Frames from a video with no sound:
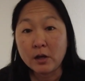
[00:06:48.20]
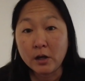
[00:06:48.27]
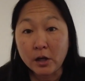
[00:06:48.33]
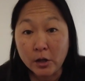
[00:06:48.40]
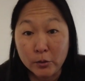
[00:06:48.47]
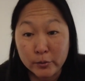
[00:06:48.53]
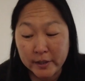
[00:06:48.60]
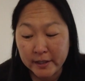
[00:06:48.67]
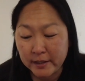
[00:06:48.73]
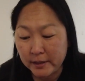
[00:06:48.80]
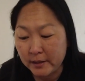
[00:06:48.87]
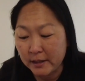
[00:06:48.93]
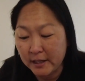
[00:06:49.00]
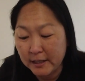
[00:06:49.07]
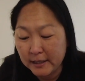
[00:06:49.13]
Okay,
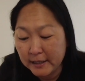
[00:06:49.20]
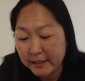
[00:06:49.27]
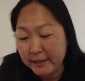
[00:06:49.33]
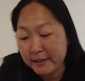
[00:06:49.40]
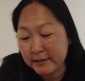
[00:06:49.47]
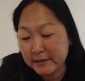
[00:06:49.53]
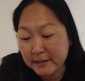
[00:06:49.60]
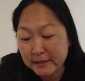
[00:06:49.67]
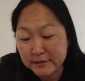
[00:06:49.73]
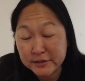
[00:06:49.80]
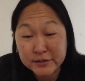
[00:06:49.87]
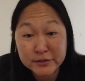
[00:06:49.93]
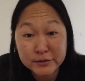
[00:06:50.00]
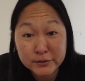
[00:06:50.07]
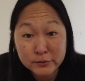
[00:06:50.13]
I got
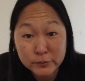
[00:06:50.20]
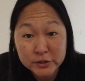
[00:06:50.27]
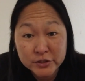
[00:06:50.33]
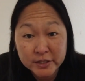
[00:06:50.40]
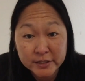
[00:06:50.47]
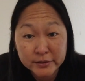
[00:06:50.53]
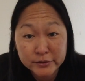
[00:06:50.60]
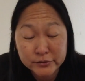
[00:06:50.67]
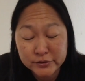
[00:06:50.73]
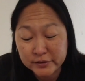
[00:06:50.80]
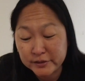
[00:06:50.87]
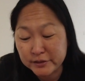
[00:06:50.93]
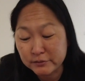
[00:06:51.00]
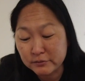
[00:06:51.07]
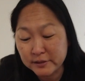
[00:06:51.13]
dessert, which I usually
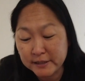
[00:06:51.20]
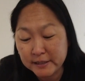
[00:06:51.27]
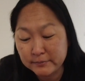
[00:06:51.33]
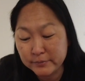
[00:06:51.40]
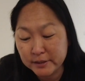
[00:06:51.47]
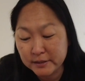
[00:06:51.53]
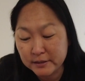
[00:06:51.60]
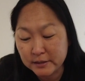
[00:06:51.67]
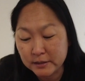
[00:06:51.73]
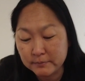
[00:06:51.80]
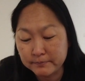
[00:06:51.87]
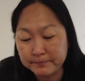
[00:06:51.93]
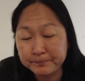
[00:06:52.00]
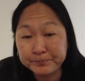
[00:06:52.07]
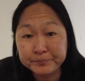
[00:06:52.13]
don't get, but
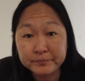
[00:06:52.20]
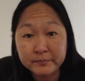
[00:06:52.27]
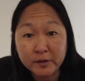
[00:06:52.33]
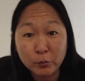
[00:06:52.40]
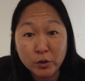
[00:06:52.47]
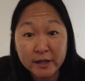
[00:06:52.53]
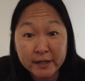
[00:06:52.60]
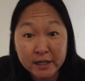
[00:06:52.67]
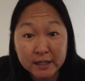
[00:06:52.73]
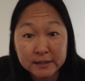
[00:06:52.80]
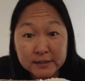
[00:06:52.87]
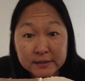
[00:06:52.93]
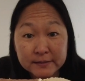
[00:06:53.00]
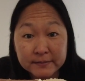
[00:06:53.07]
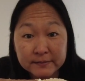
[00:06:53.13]
why not?
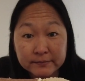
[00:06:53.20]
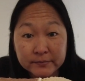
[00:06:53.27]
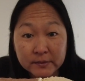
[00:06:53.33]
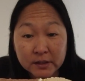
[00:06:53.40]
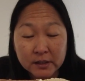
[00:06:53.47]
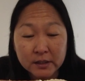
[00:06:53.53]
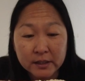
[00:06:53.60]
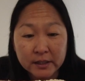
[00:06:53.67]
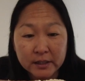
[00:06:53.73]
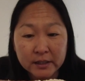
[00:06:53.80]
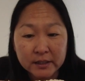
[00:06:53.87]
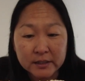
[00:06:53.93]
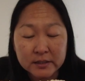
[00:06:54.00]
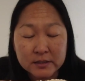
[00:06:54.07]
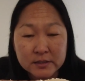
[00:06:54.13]
It
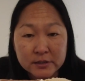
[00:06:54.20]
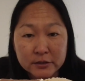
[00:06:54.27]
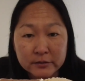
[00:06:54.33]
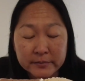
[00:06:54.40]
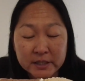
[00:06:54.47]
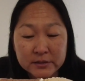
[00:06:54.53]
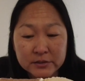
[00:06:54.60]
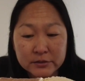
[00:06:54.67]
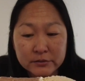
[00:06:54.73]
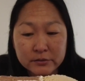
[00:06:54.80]
is tiramisu,